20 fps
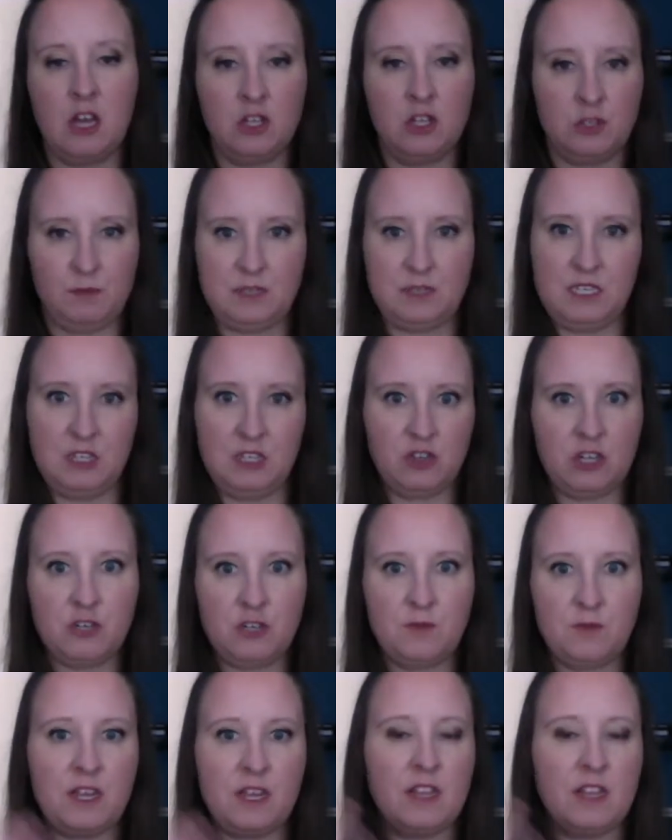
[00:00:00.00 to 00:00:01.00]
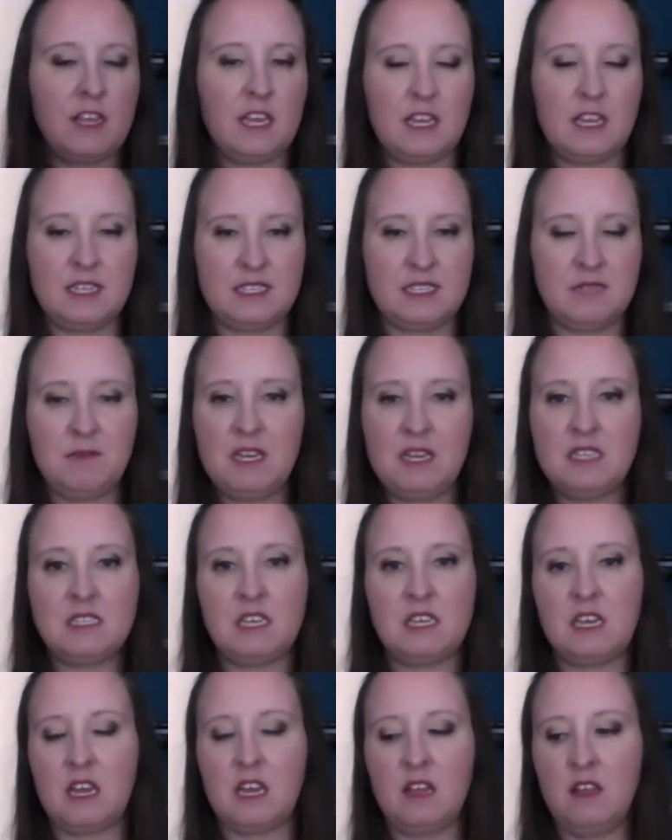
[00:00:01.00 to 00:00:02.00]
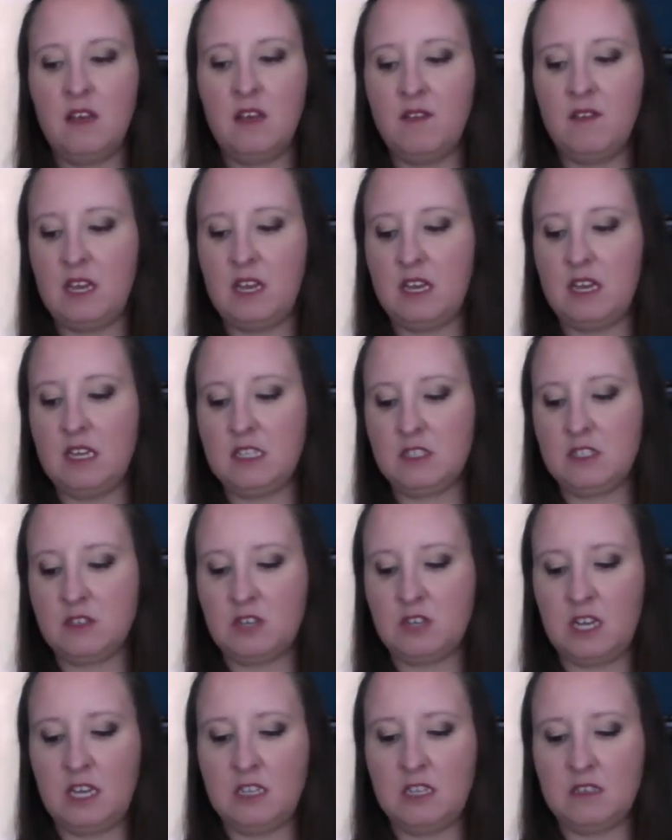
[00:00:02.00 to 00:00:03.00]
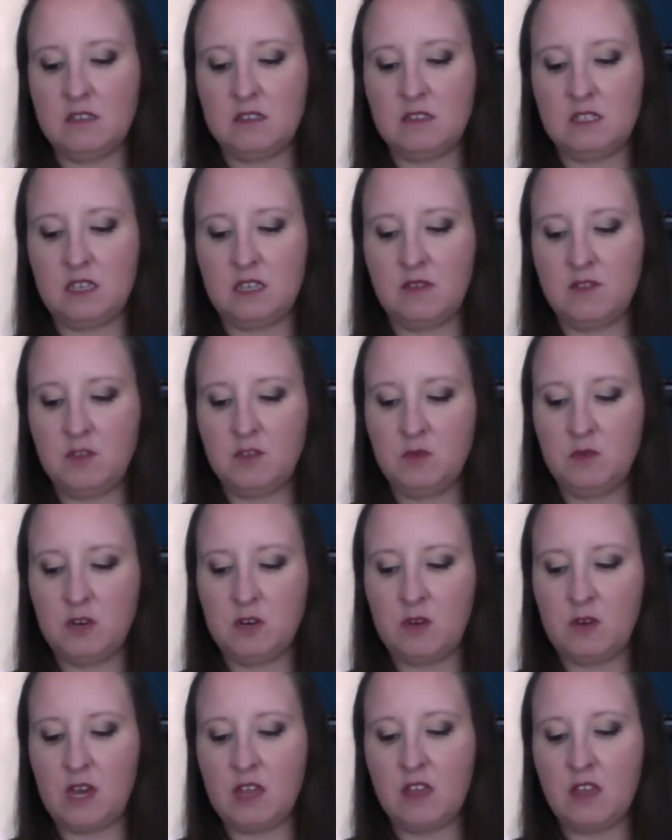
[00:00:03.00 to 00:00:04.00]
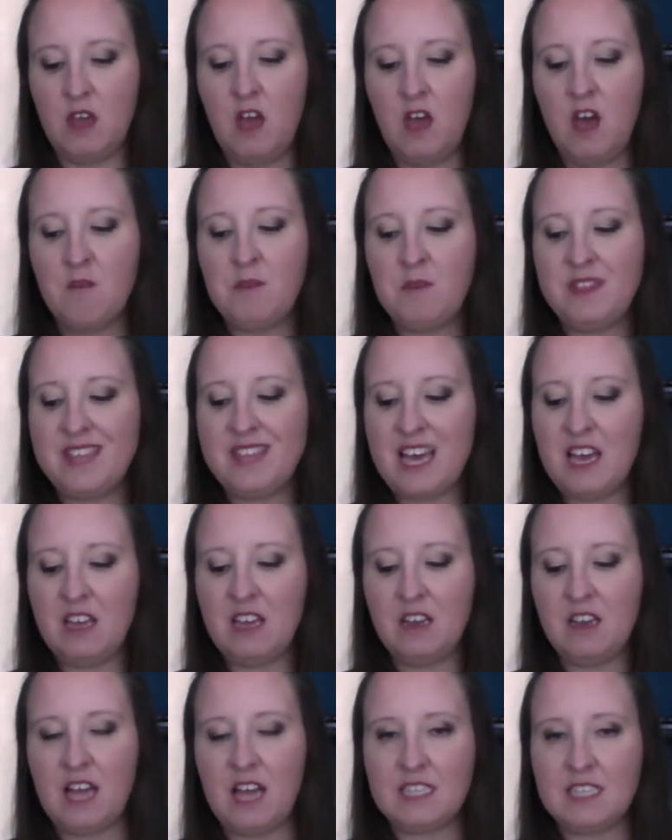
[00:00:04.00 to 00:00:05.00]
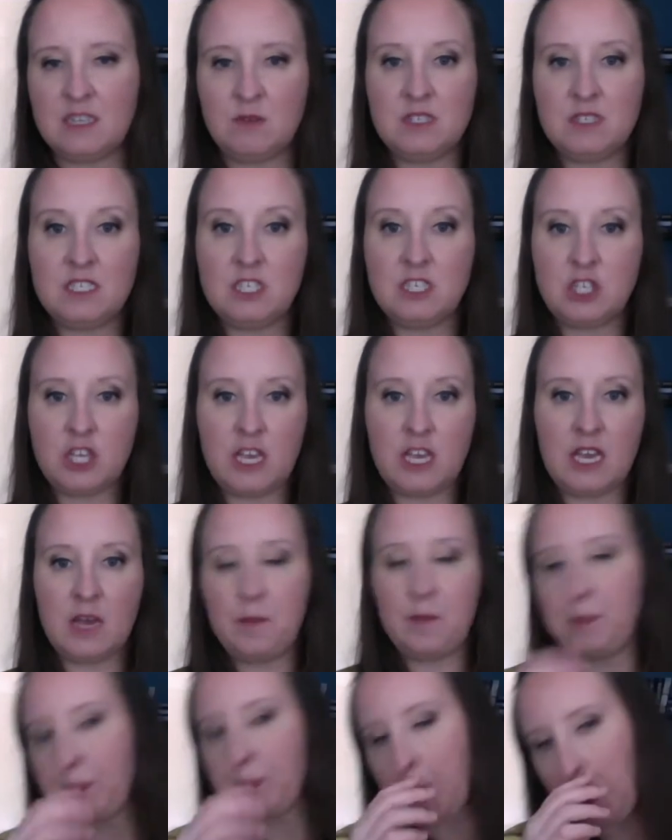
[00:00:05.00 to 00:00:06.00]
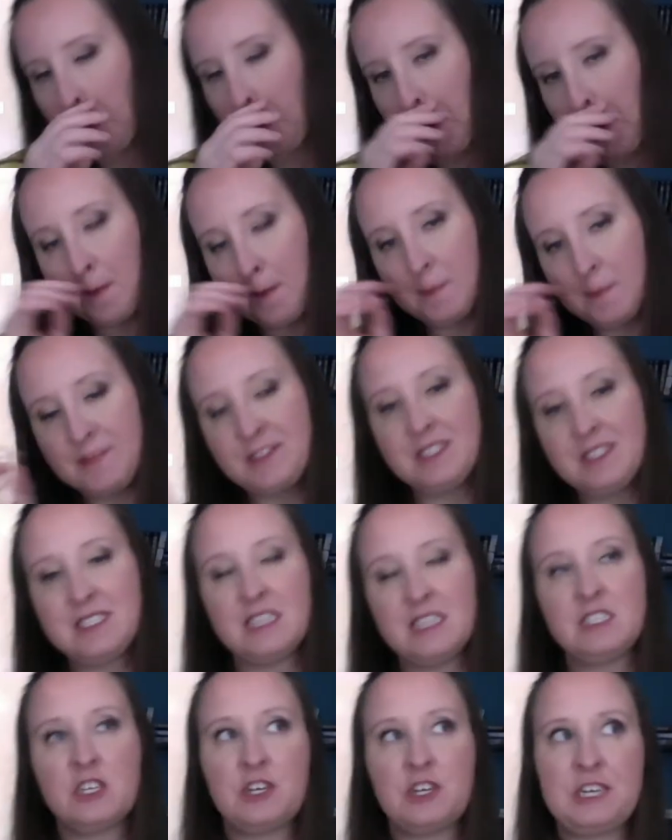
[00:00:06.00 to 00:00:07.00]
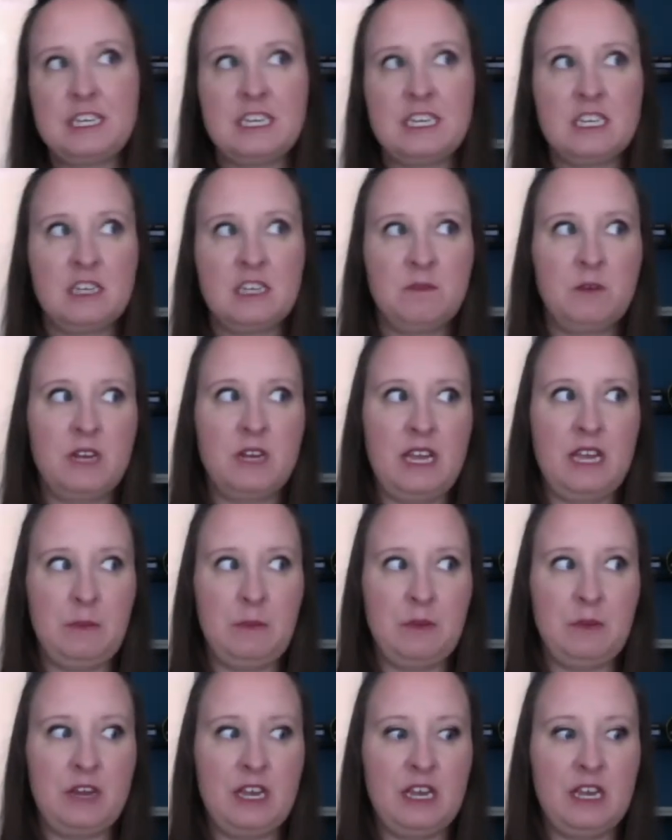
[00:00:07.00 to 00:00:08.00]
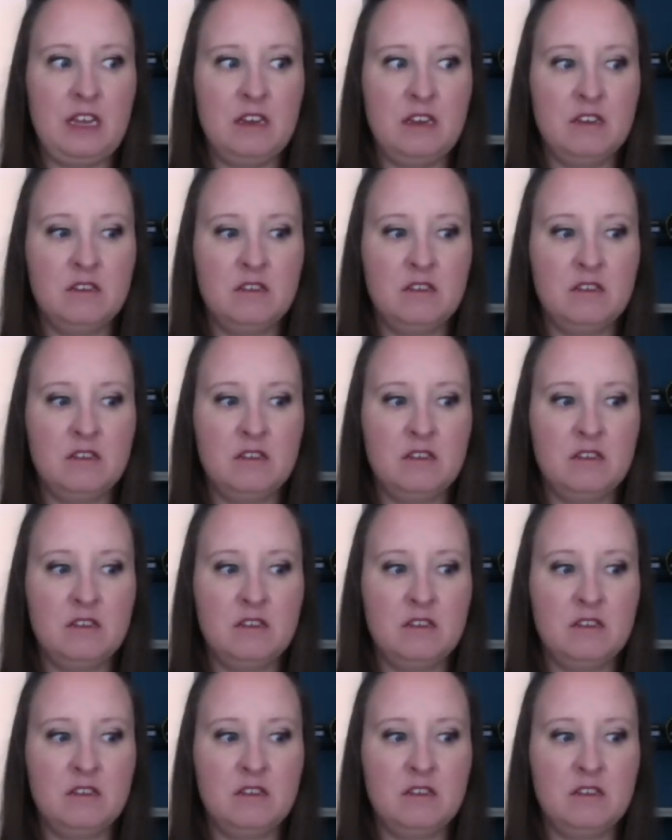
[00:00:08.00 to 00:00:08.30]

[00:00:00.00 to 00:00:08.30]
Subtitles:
use Petite Treasure Braid. Like, it's amazing. I love it. It's great stuff to work with. But then as I was stitching it, so this has a Krennic number 8 braid.